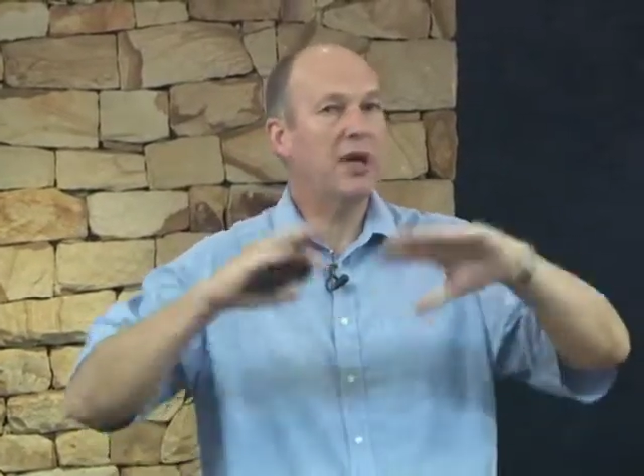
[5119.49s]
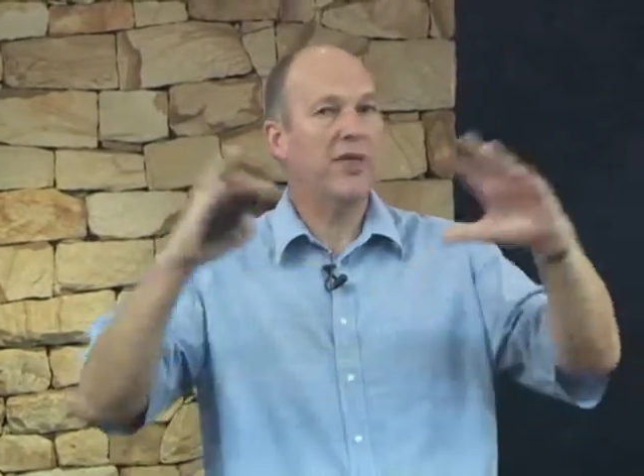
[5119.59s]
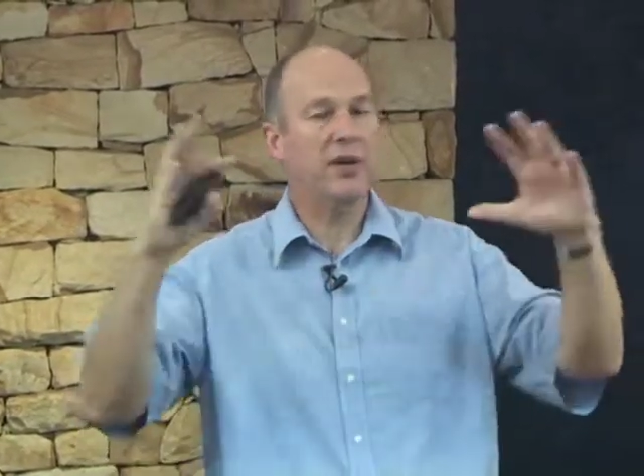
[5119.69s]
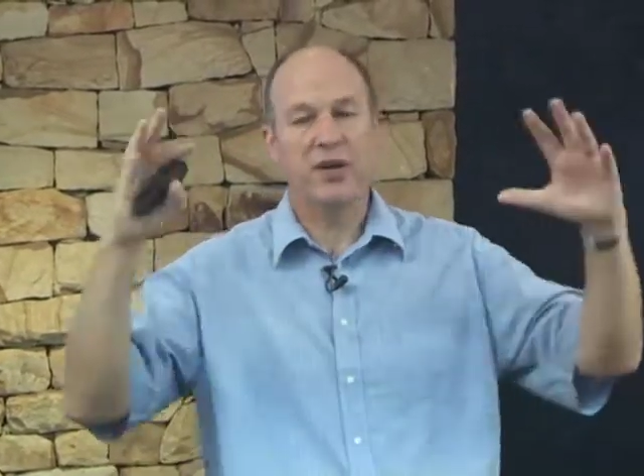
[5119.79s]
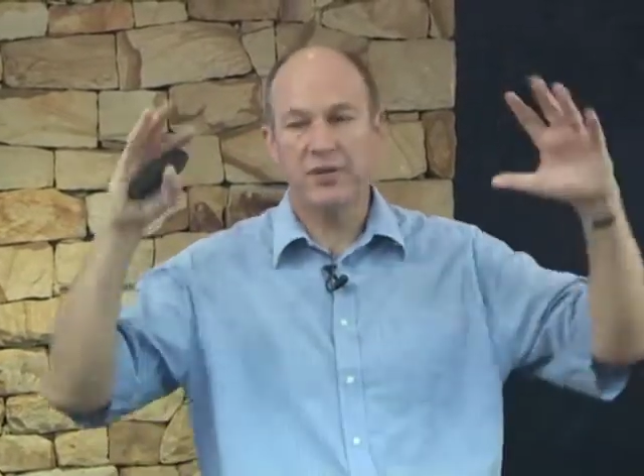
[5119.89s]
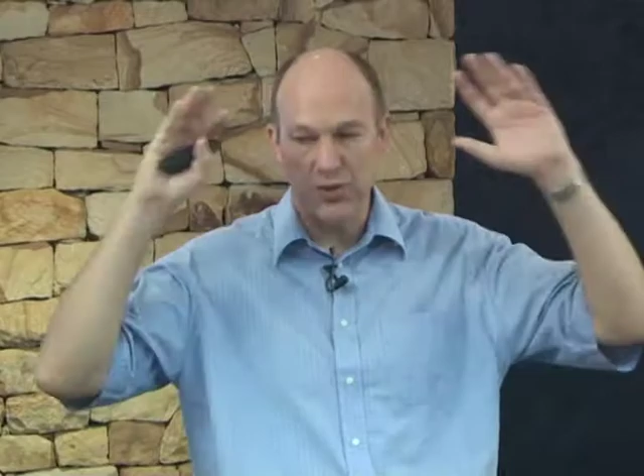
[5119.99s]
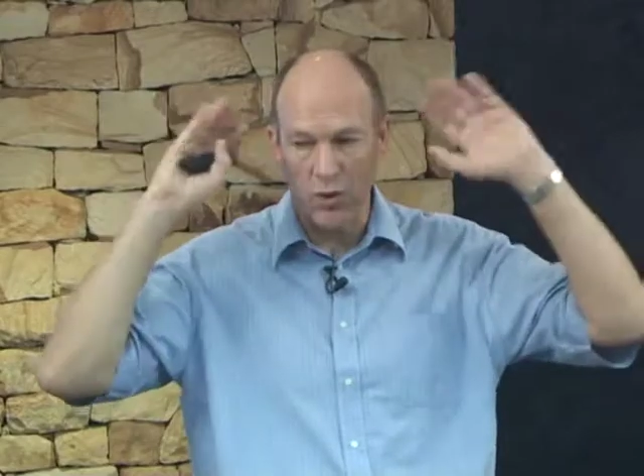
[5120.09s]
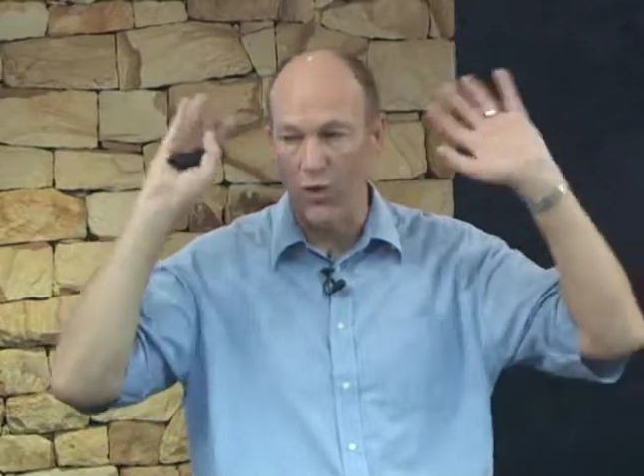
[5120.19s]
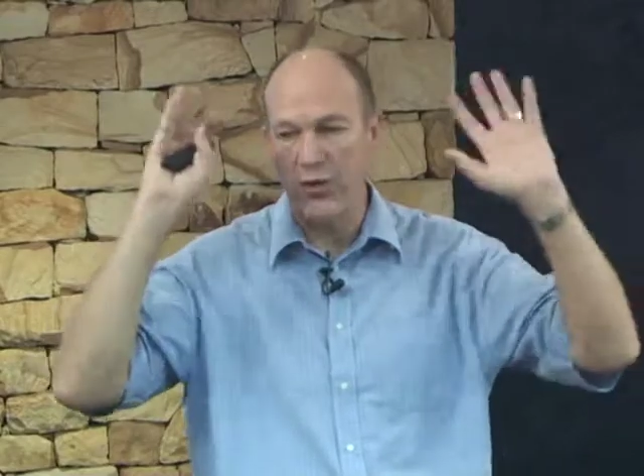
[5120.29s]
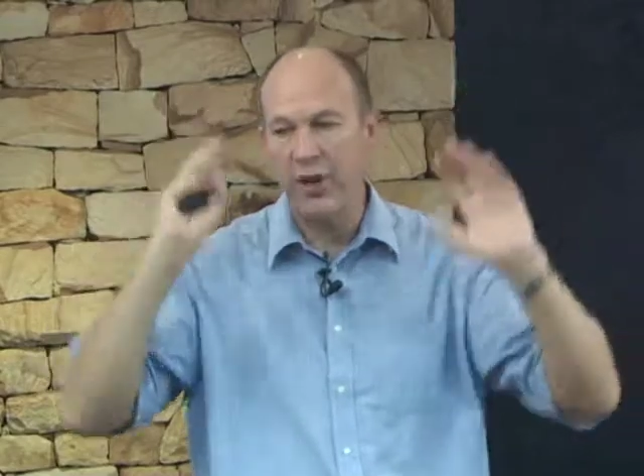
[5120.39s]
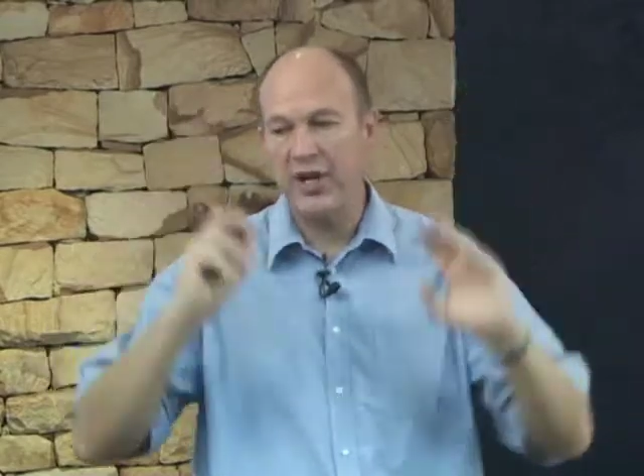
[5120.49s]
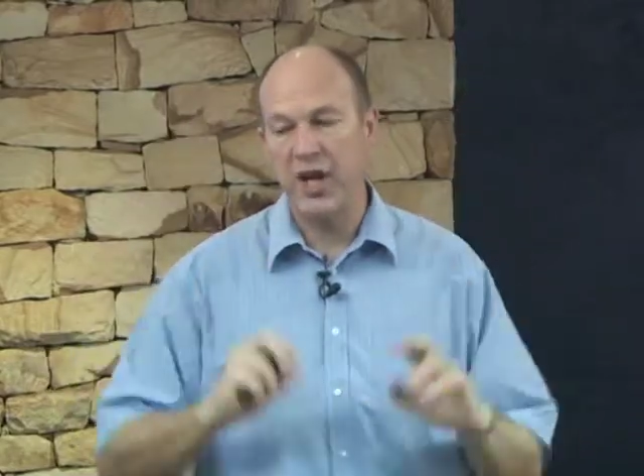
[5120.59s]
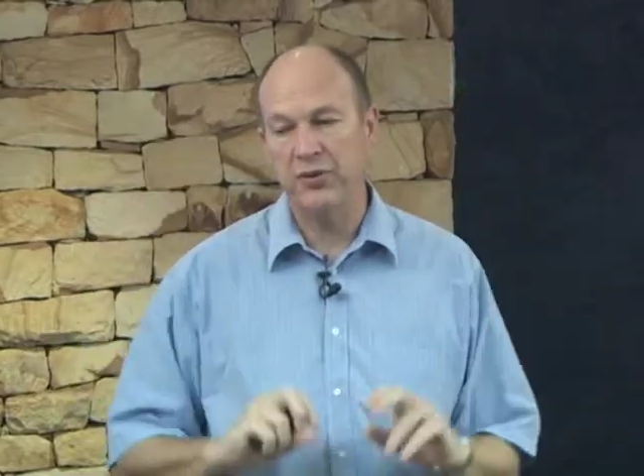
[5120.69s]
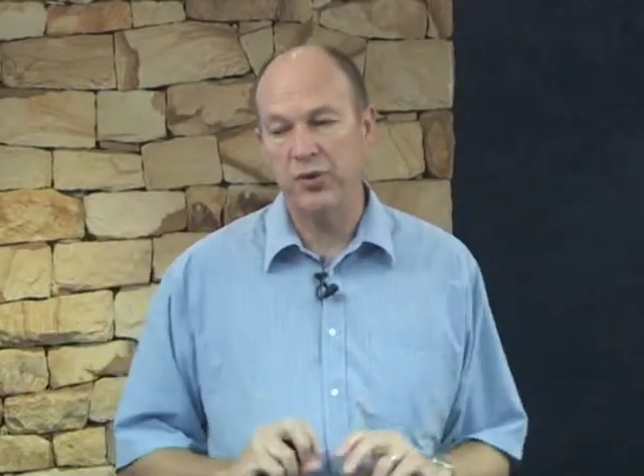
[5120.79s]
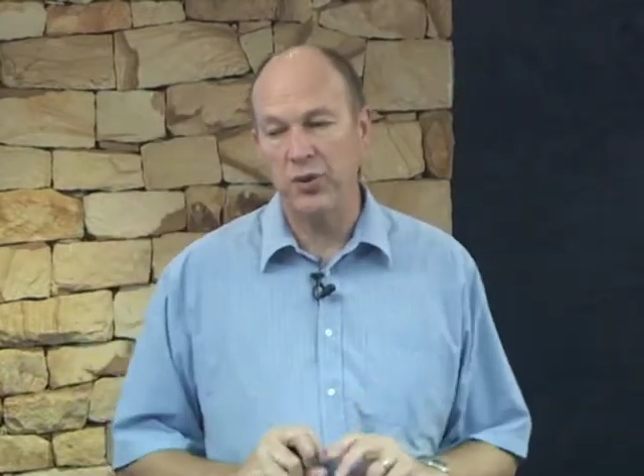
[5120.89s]
other countries, all the way
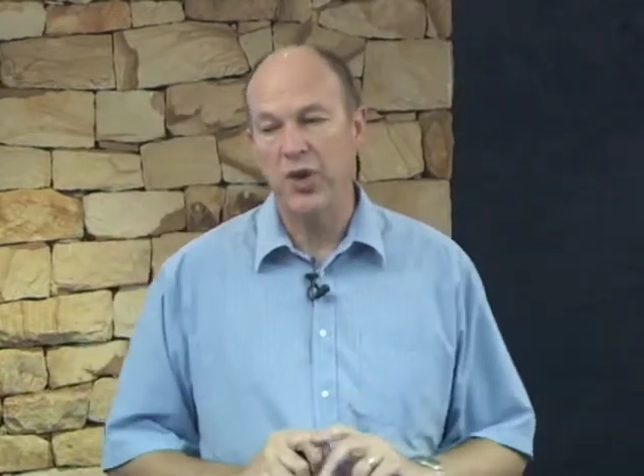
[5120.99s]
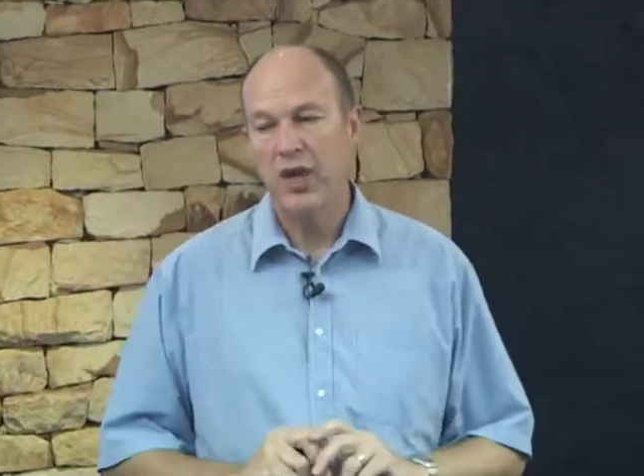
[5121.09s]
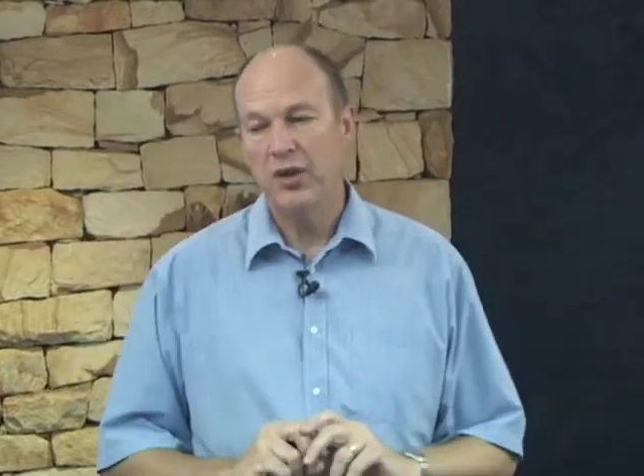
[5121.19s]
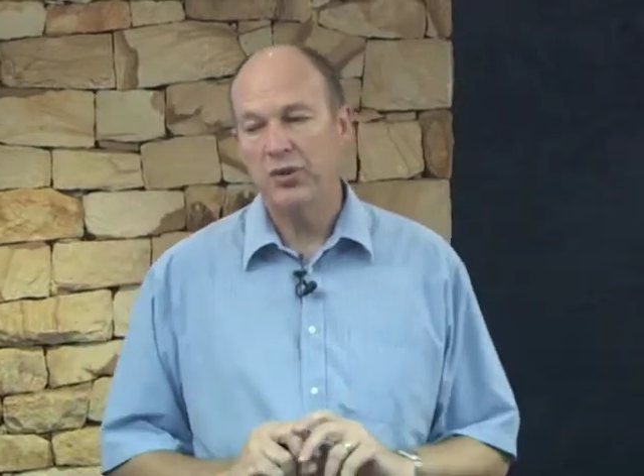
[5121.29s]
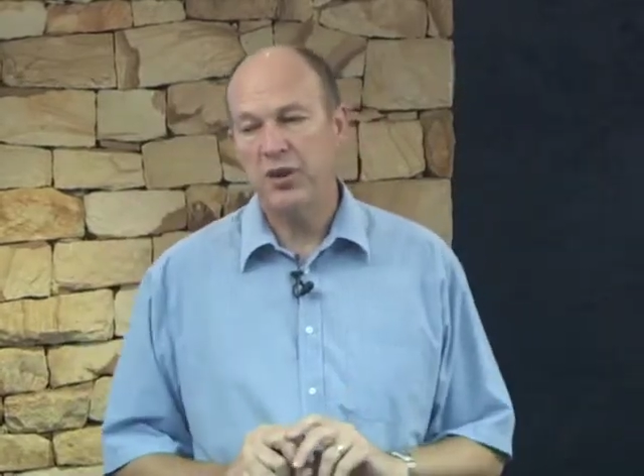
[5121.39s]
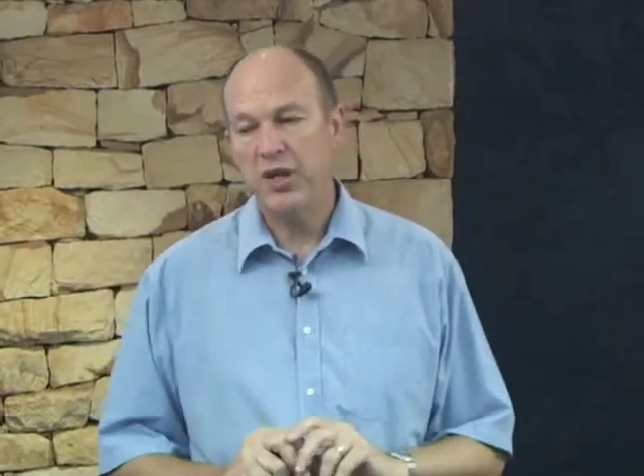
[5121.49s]
down to, to